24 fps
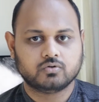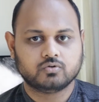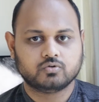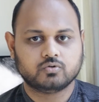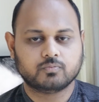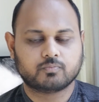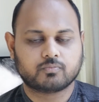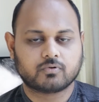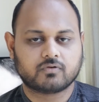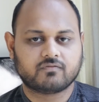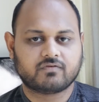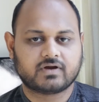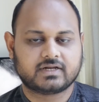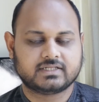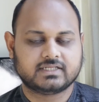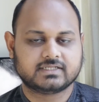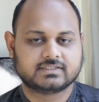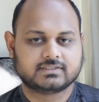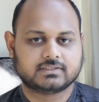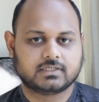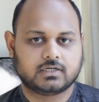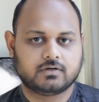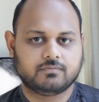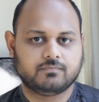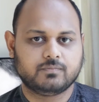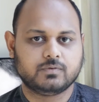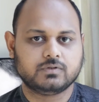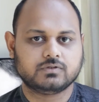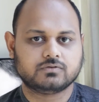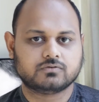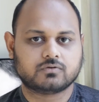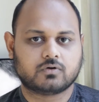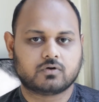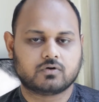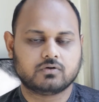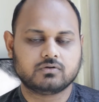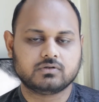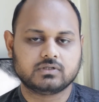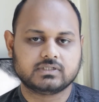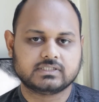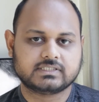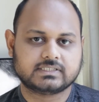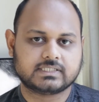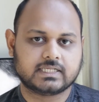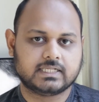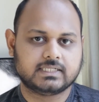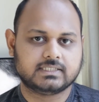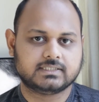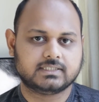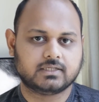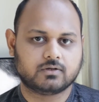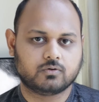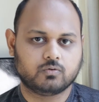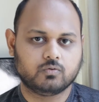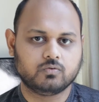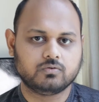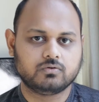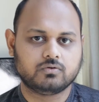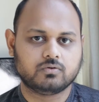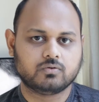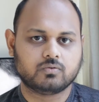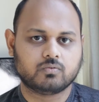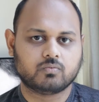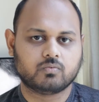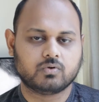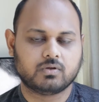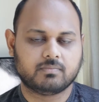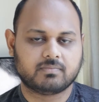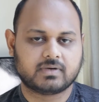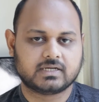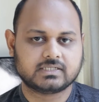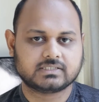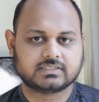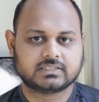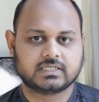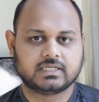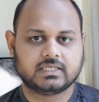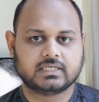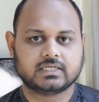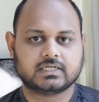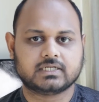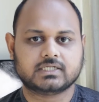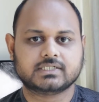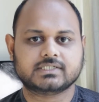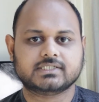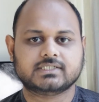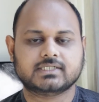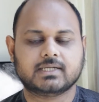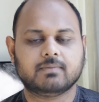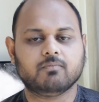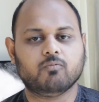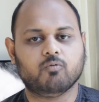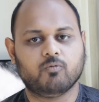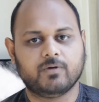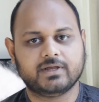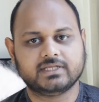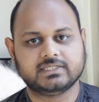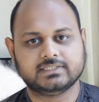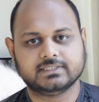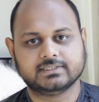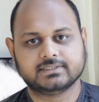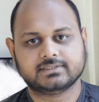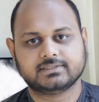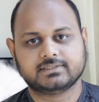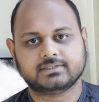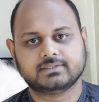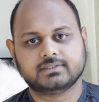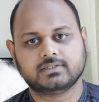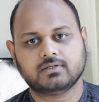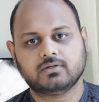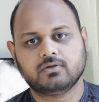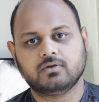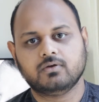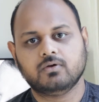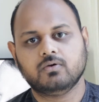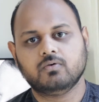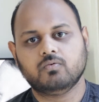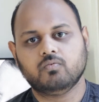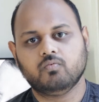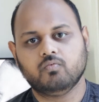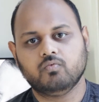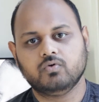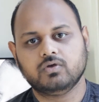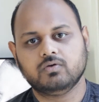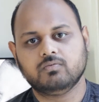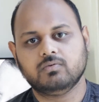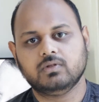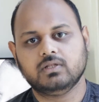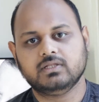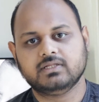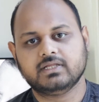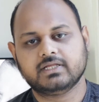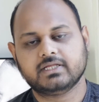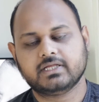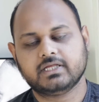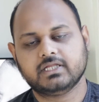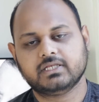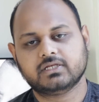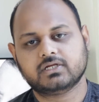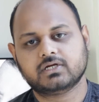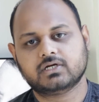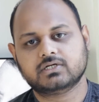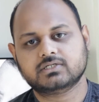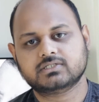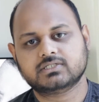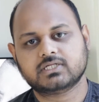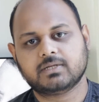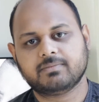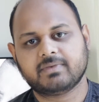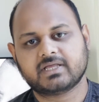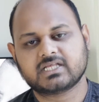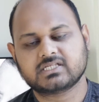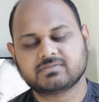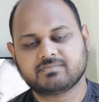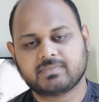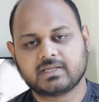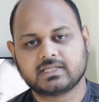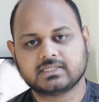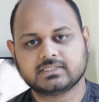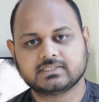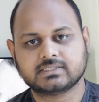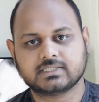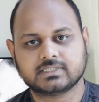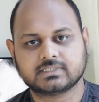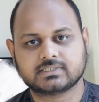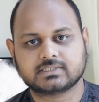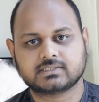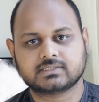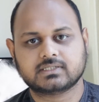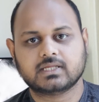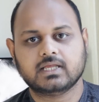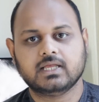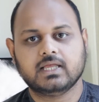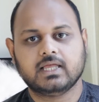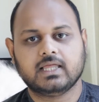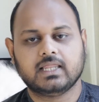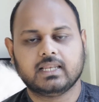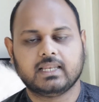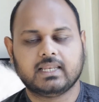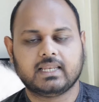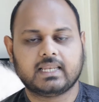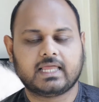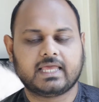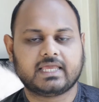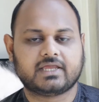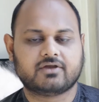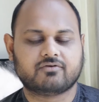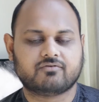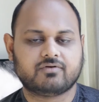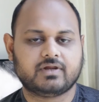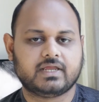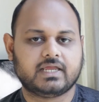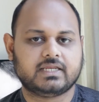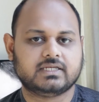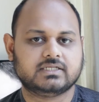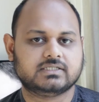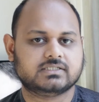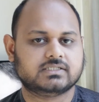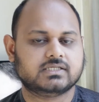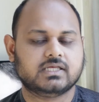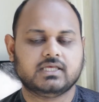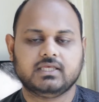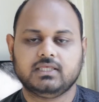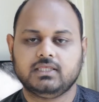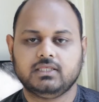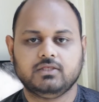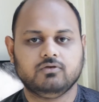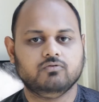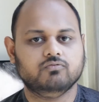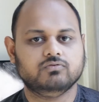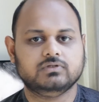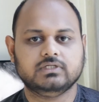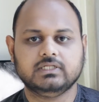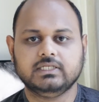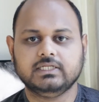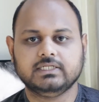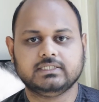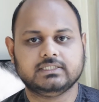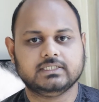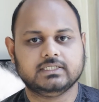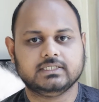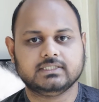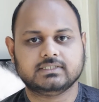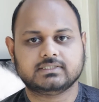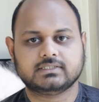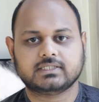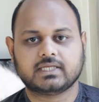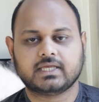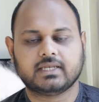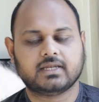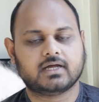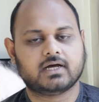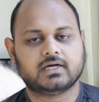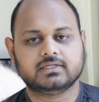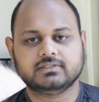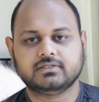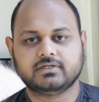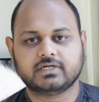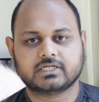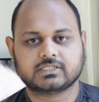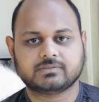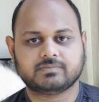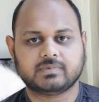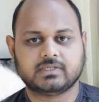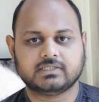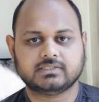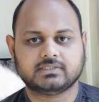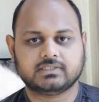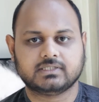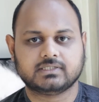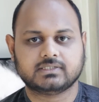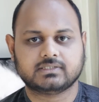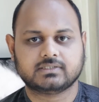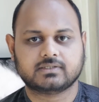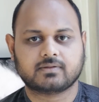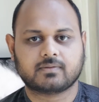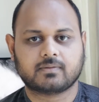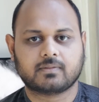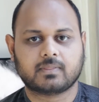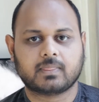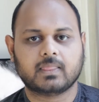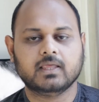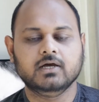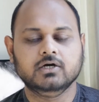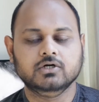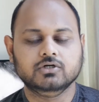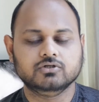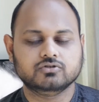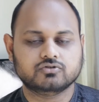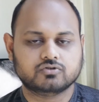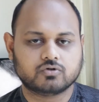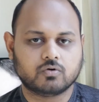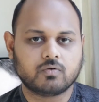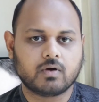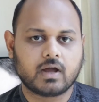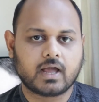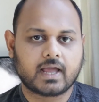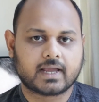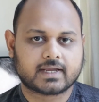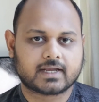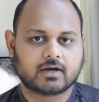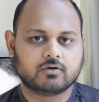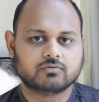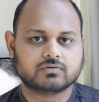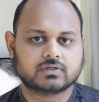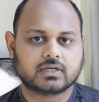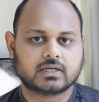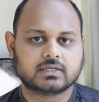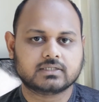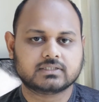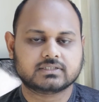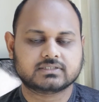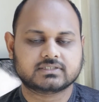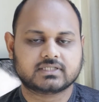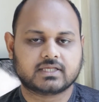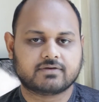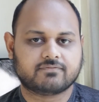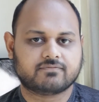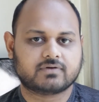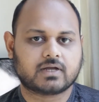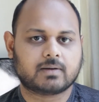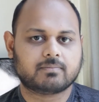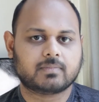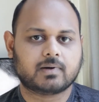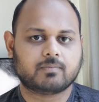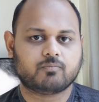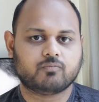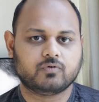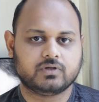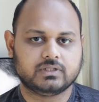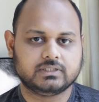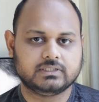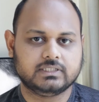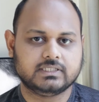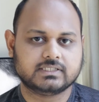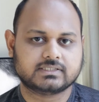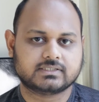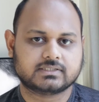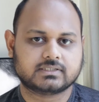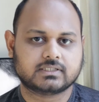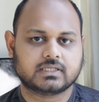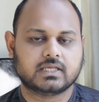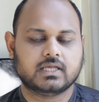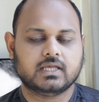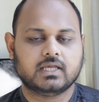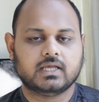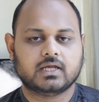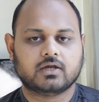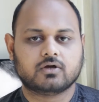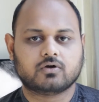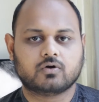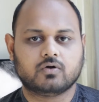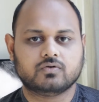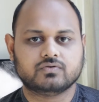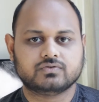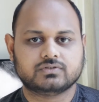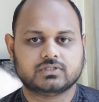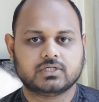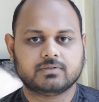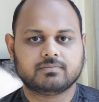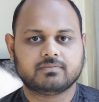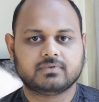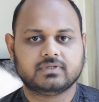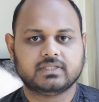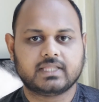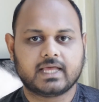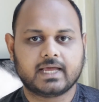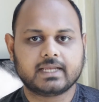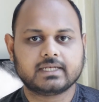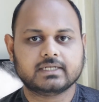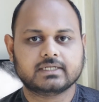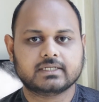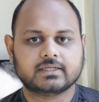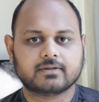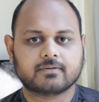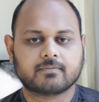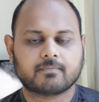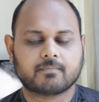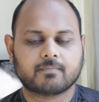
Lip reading: to provide the service or sell the good, we must incur some wages. We will incur some expenses like rents, utilities, and other expenses. So accountants have come up with this concept that